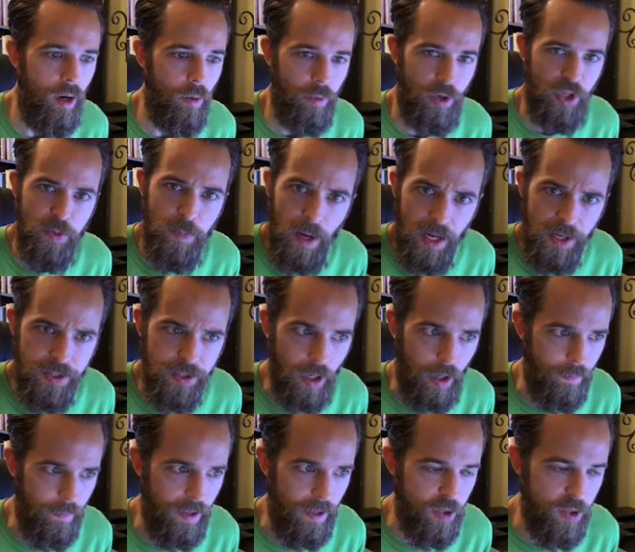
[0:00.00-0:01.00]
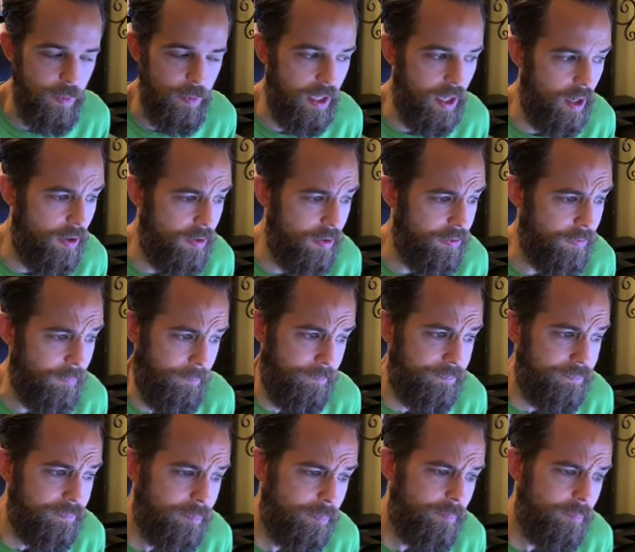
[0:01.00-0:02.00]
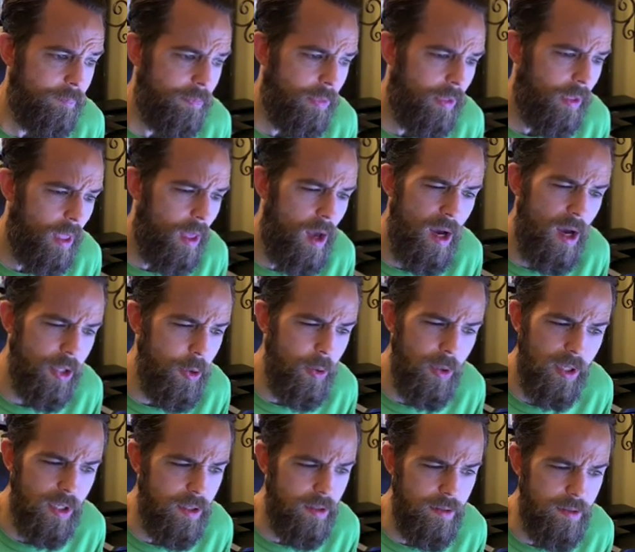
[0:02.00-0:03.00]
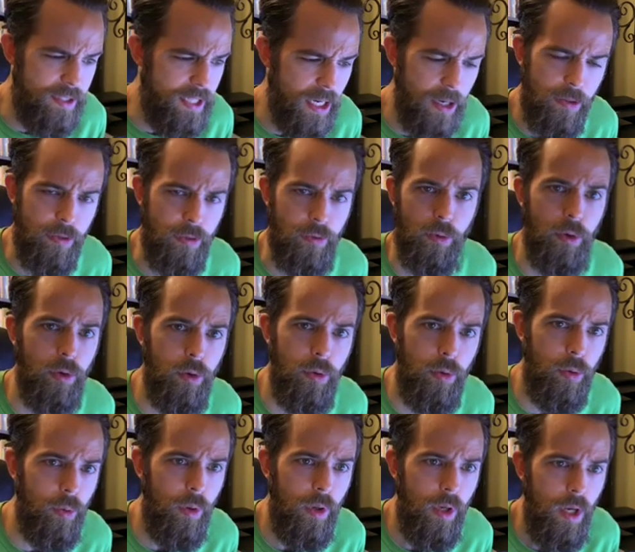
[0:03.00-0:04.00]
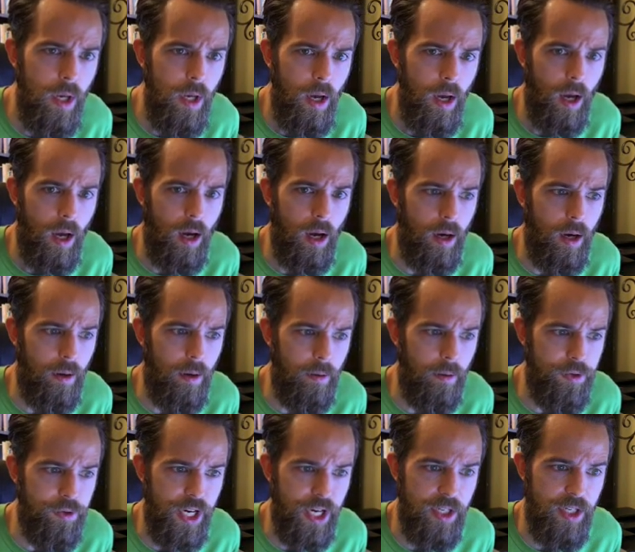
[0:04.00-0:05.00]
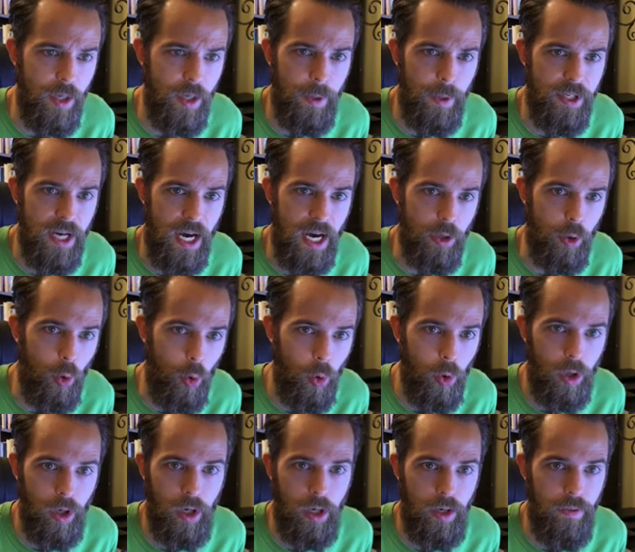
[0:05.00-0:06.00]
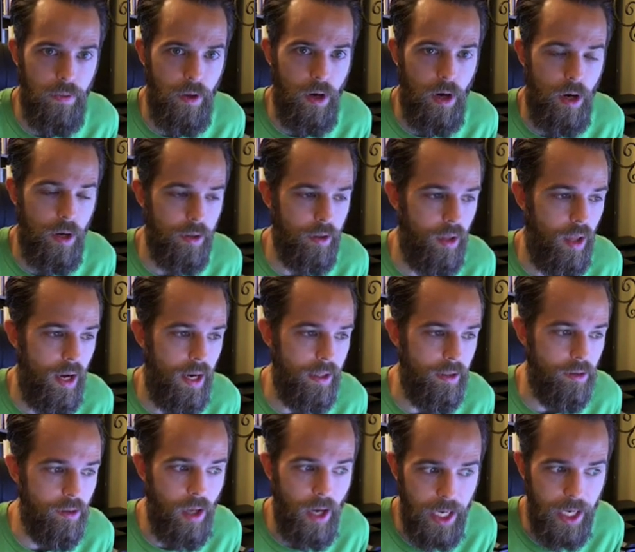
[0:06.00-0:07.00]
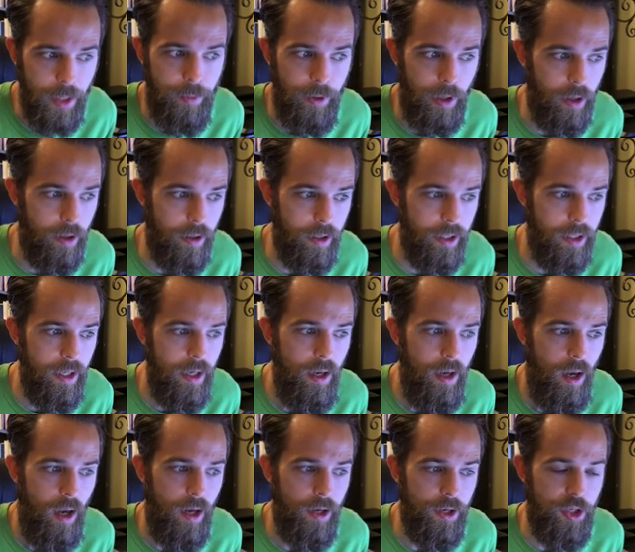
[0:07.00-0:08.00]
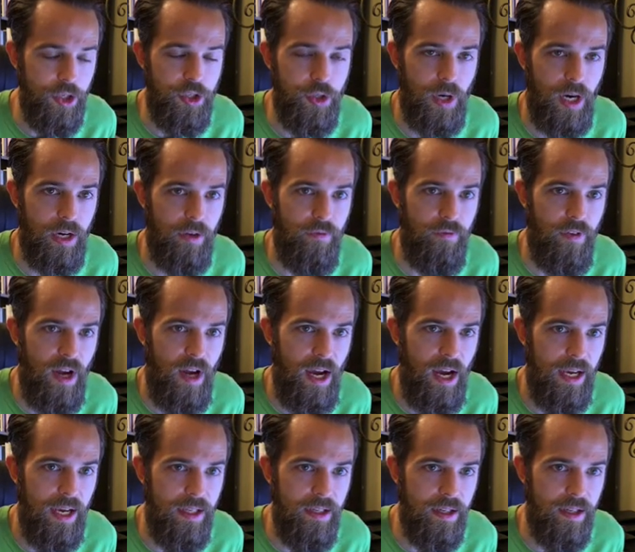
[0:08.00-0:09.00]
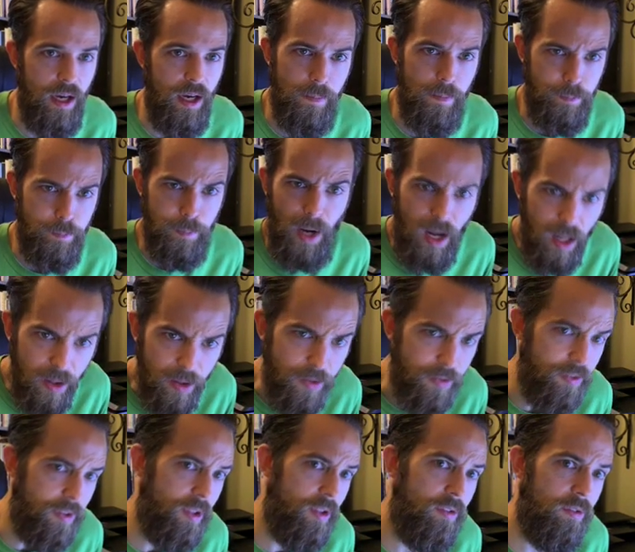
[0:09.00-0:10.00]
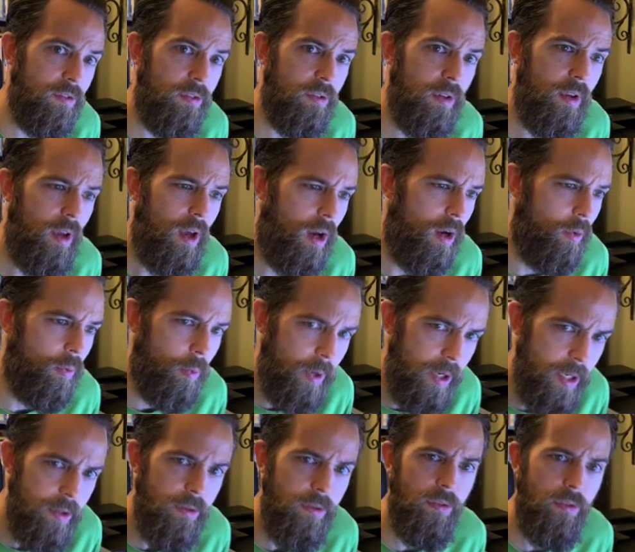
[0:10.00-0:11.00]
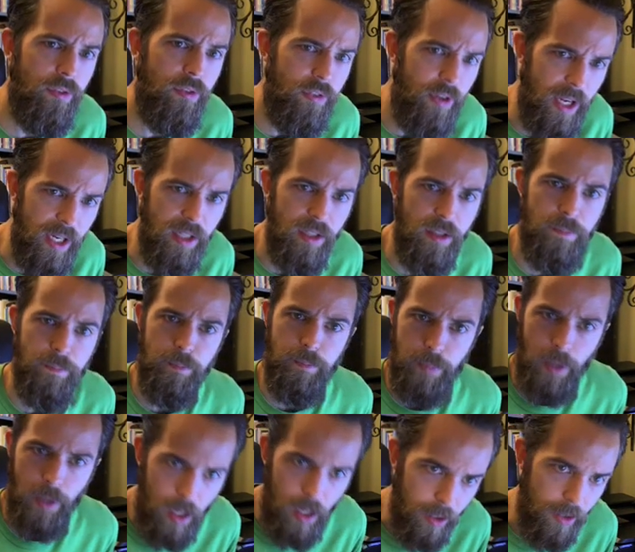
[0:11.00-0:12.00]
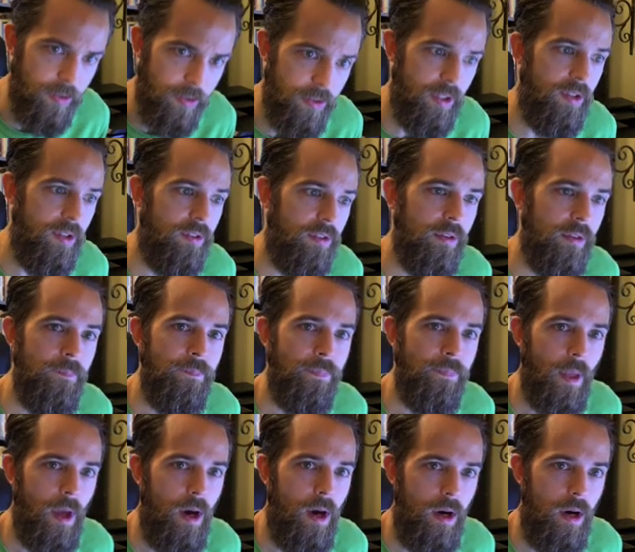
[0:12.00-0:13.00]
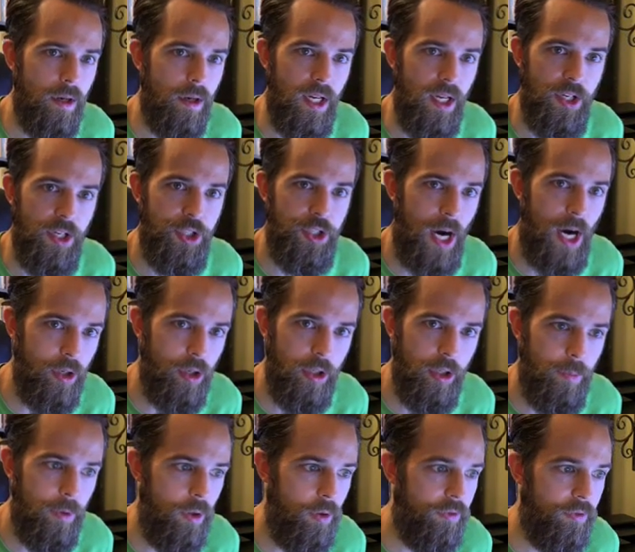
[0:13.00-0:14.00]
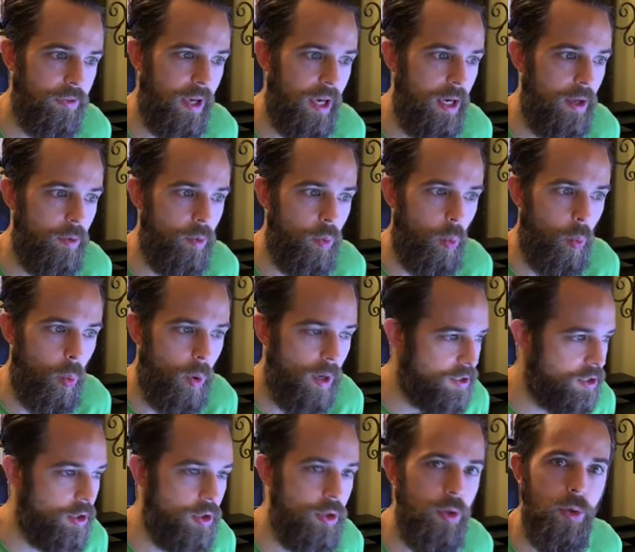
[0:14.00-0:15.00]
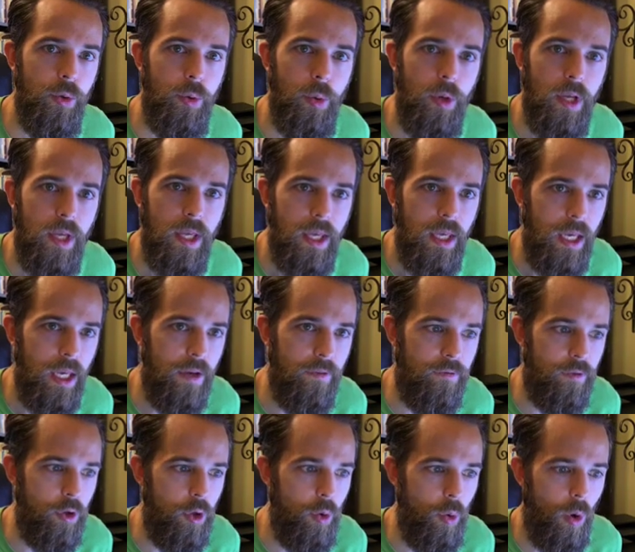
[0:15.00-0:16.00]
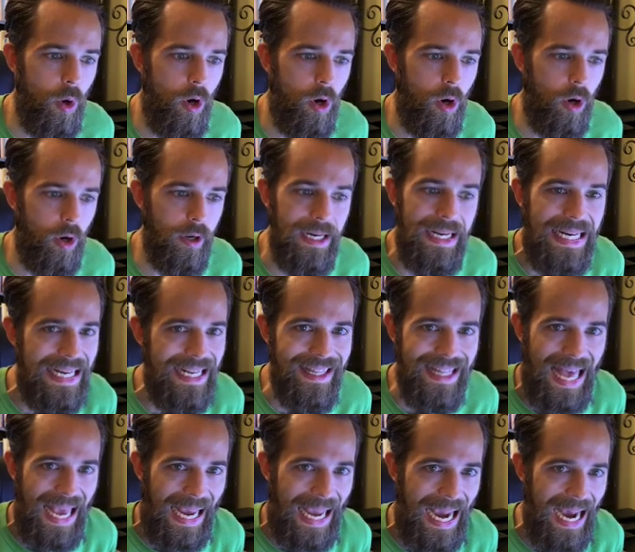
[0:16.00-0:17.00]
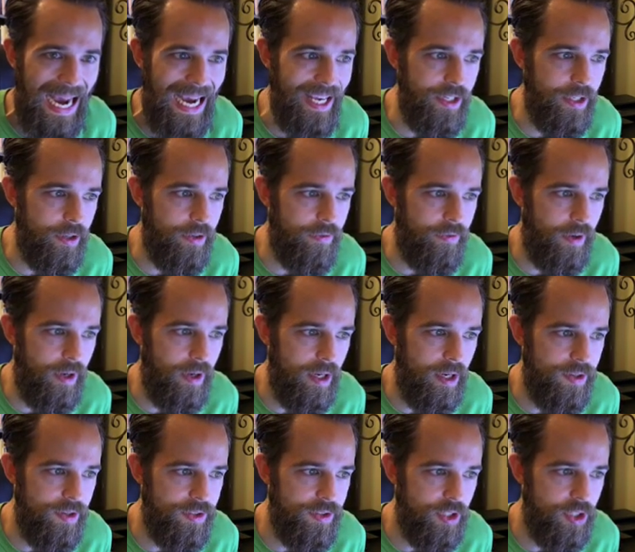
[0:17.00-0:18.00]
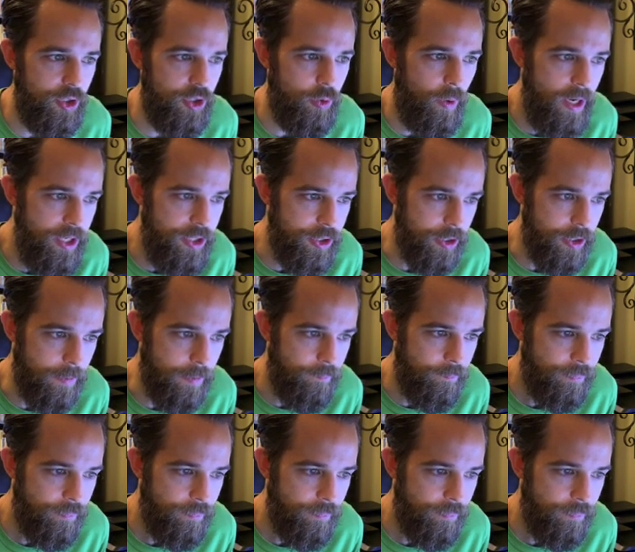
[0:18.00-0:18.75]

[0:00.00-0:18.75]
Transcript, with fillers: response on this because uh, you could dig through uh, jw.org and the online library uh, to try to find uh, policies, uh, written stated policies on uh, child abuse and what to do if you are in that kind of situation.